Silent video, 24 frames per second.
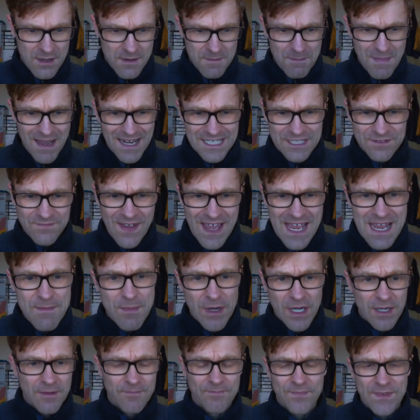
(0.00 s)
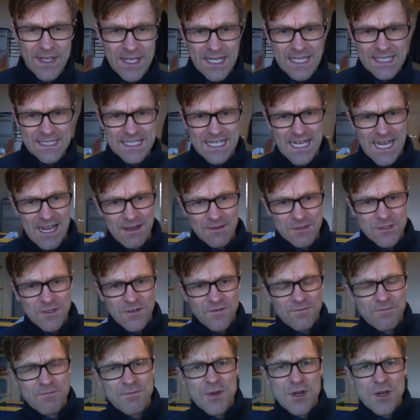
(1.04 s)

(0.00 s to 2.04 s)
Max Weber and his account of